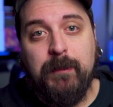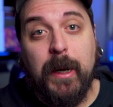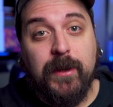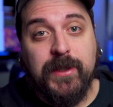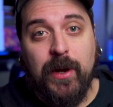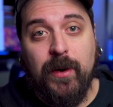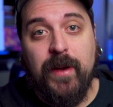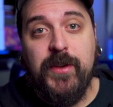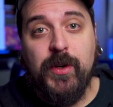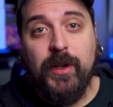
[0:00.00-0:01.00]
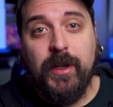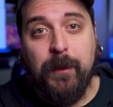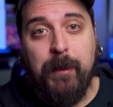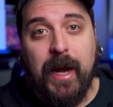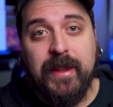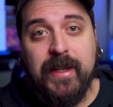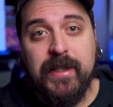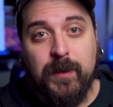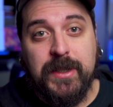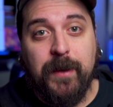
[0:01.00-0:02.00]
But also, if you could combine
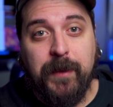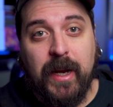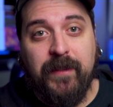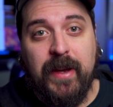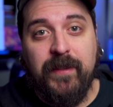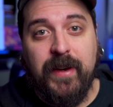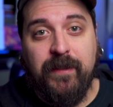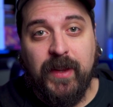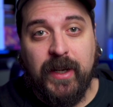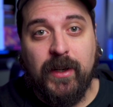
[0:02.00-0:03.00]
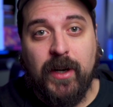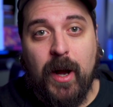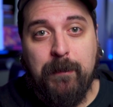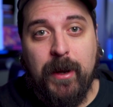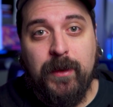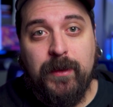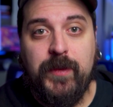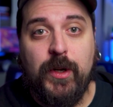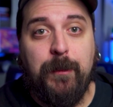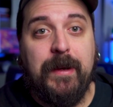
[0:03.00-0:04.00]
this with some kind of infinite flicker combo,
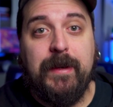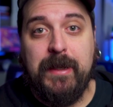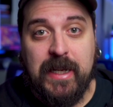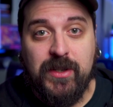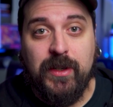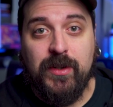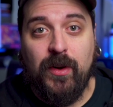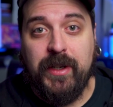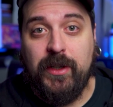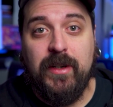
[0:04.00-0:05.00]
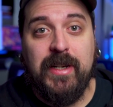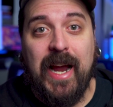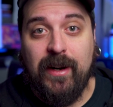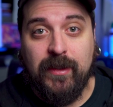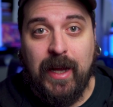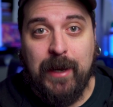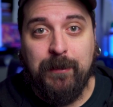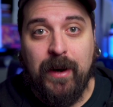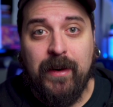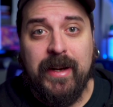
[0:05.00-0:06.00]
you could be potentially drawing your entire
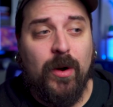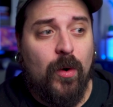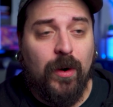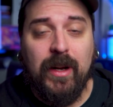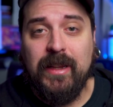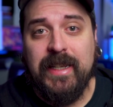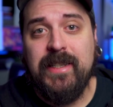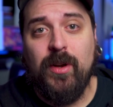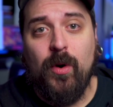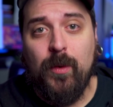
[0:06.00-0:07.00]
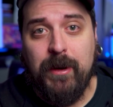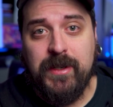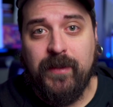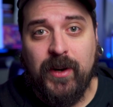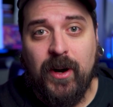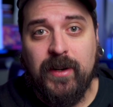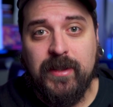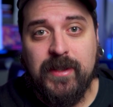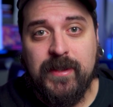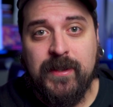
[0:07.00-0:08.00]
library or at least a whole bunch of
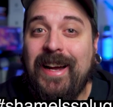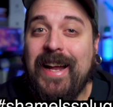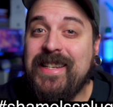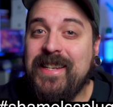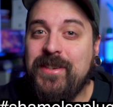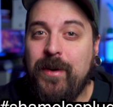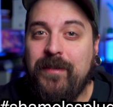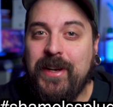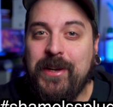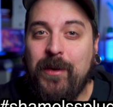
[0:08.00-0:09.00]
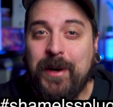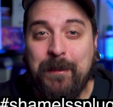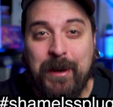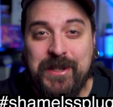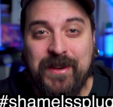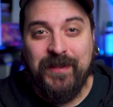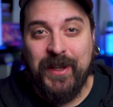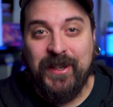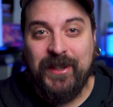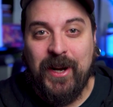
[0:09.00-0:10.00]
cards. I did do a video on a budget
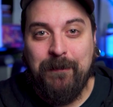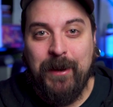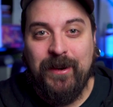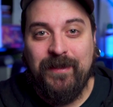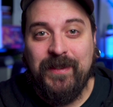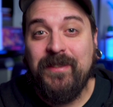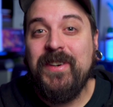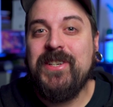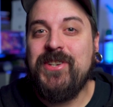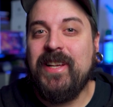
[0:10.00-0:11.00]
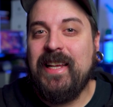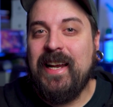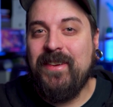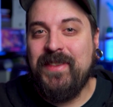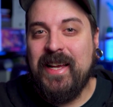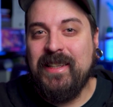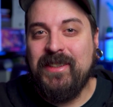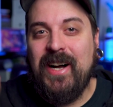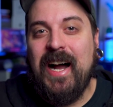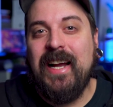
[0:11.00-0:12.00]
flicker combo. Feel free to check that out in that
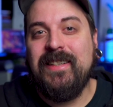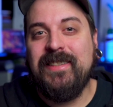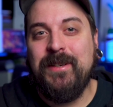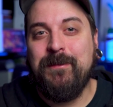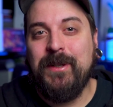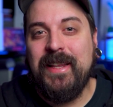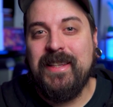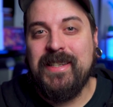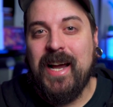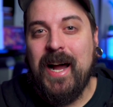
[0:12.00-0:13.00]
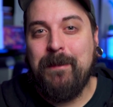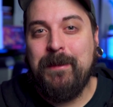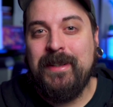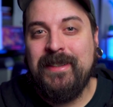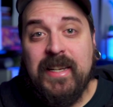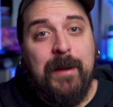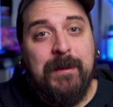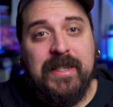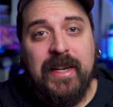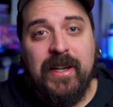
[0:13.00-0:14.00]
little eye symbol at the top. Did I
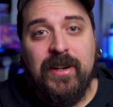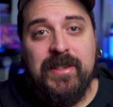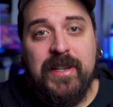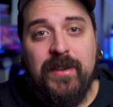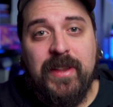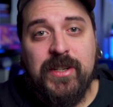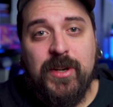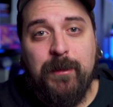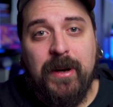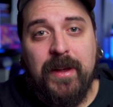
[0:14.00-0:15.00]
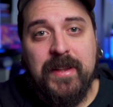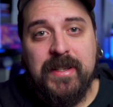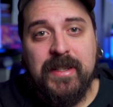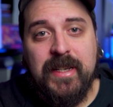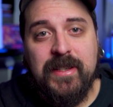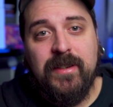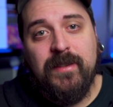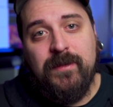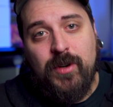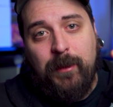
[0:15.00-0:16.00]
miss any cards that you think should have been on this list?
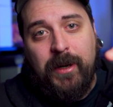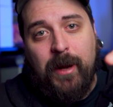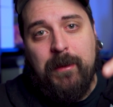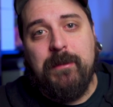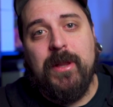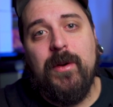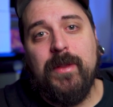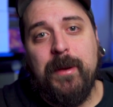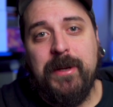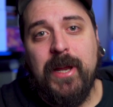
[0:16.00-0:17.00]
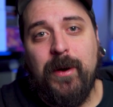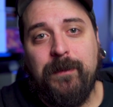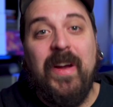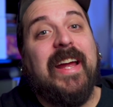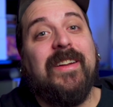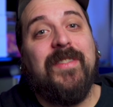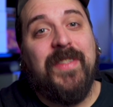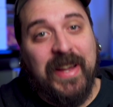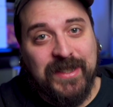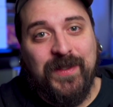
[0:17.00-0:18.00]
Drop a comment below and let me know. And
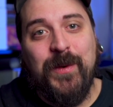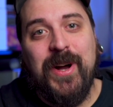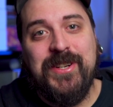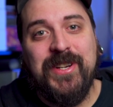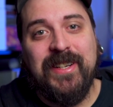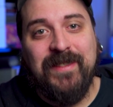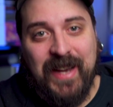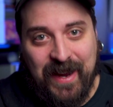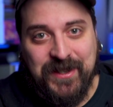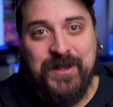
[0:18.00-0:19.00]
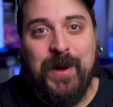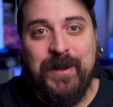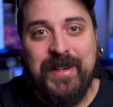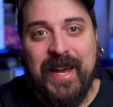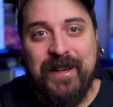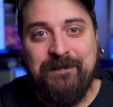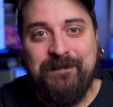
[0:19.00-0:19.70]
thanks for watching. Have a swell day.